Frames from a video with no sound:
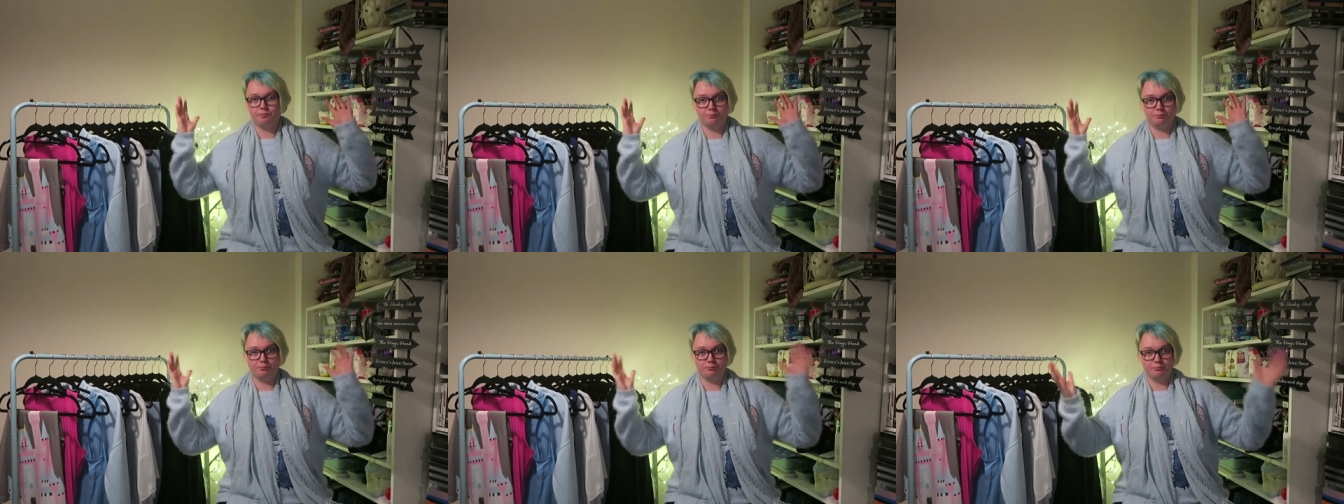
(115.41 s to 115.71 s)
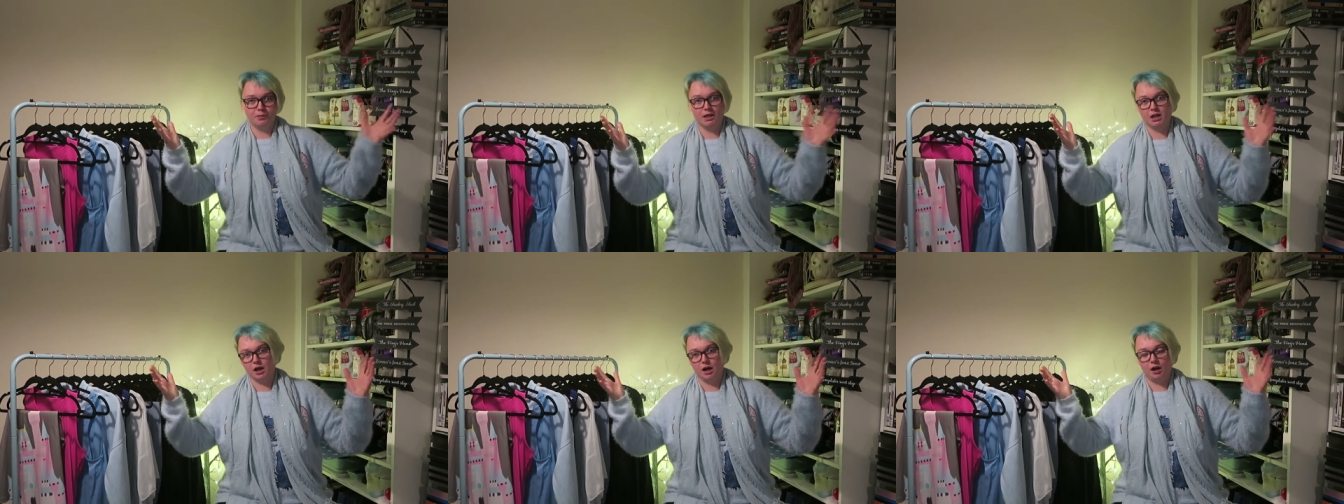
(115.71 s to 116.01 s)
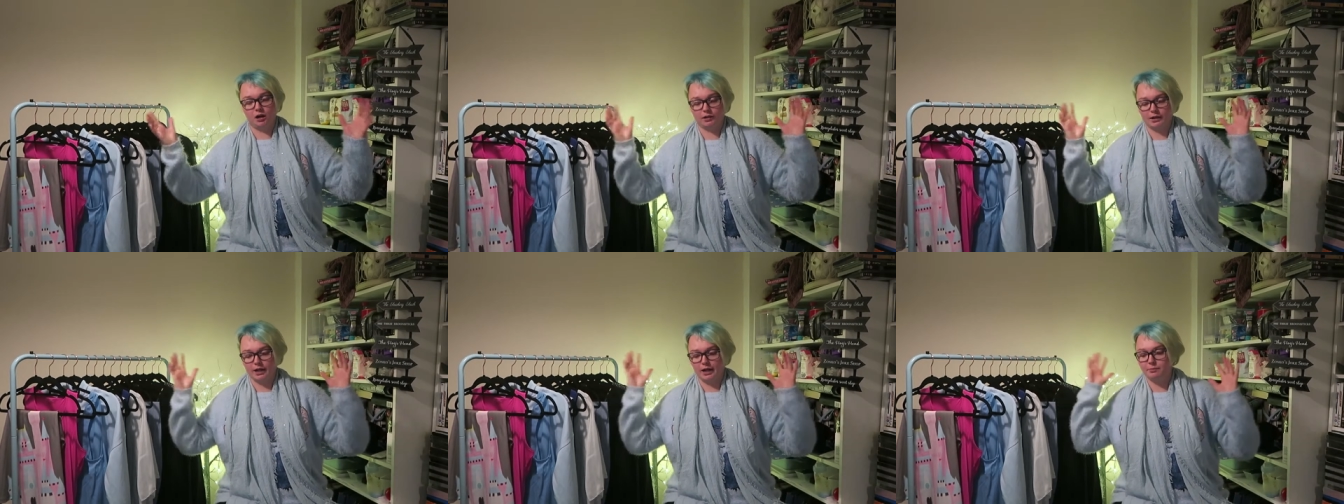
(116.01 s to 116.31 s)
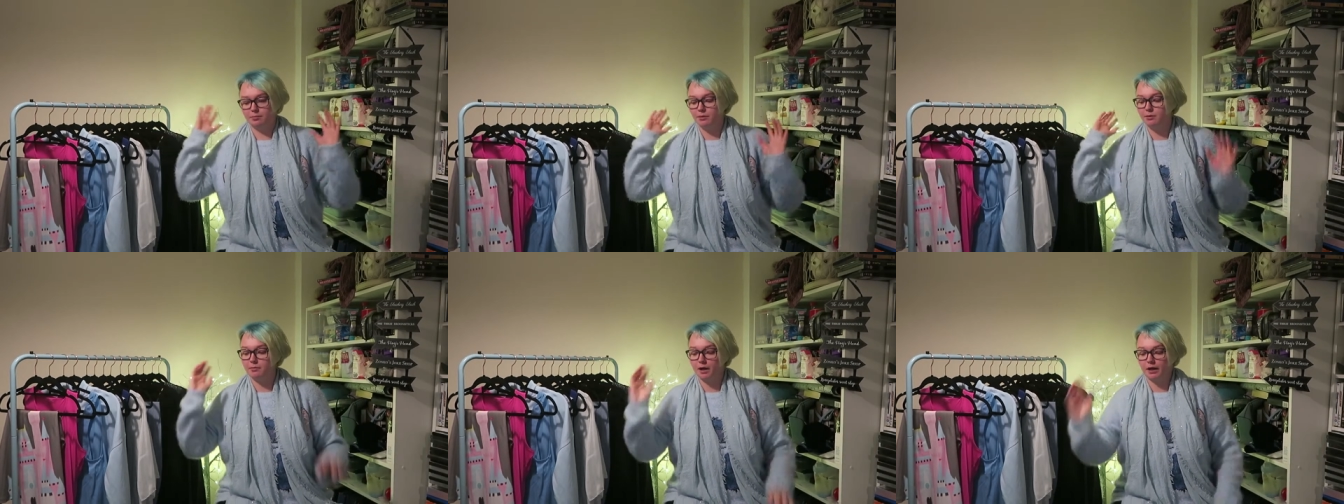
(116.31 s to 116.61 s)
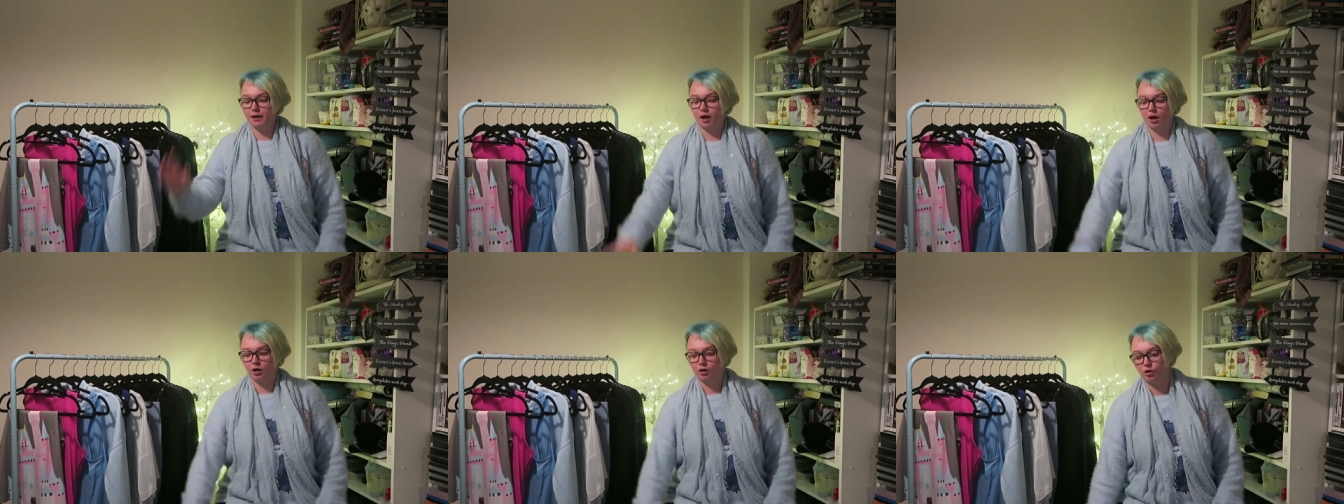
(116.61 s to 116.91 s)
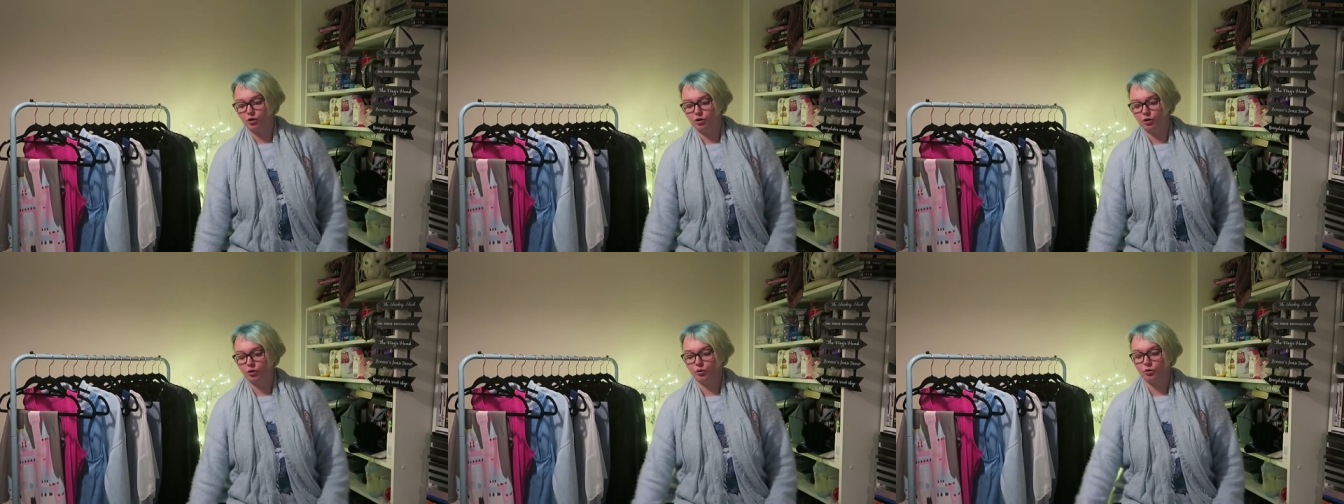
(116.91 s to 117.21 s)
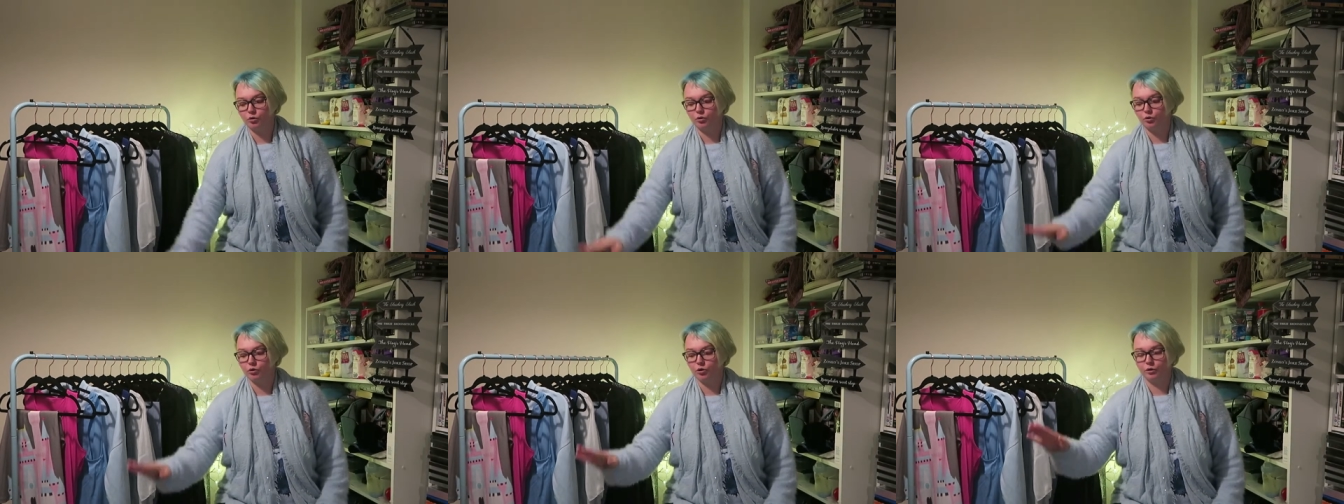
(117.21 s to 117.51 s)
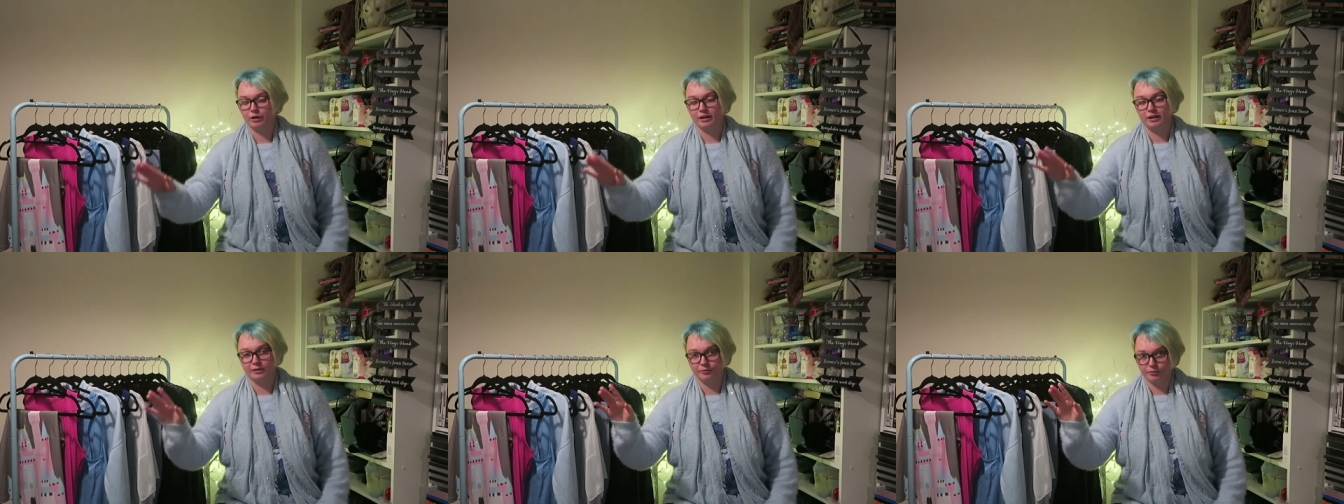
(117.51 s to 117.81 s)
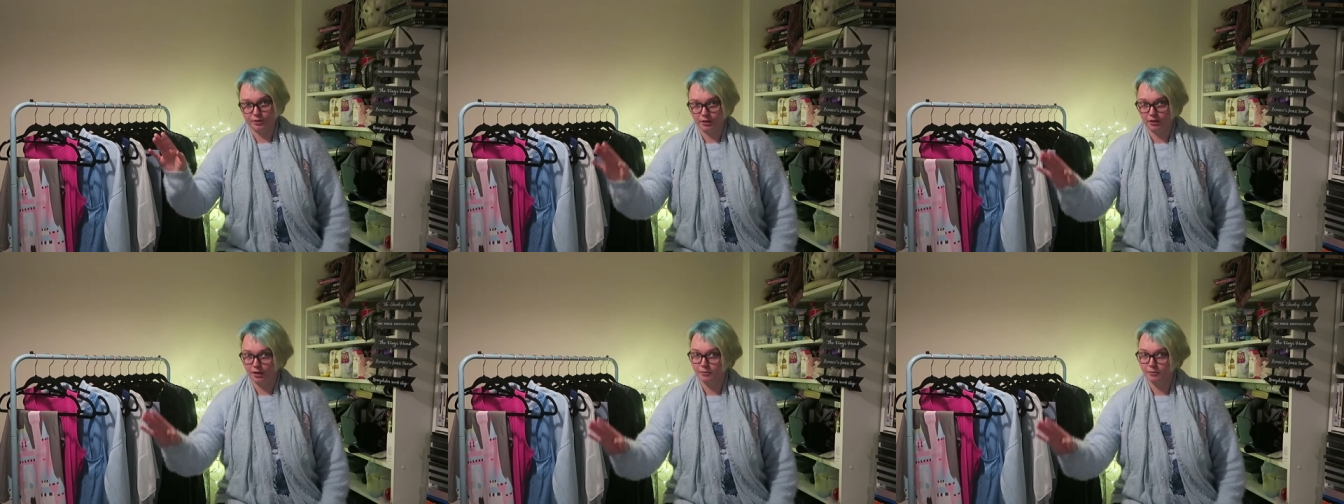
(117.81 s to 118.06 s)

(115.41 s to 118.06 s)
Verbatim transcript: malarkey, but my uncle, who I live with,